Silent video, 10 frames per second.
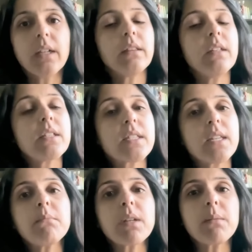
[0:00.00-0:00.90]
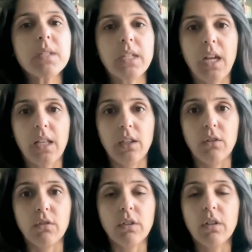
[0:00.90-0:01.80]
the symptoms can
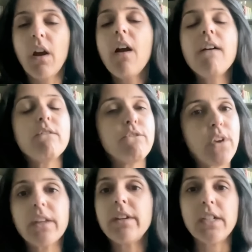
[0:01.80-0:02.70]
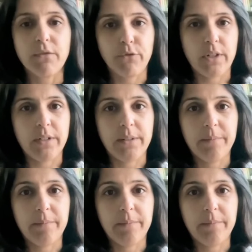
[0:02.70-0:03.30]
look very different.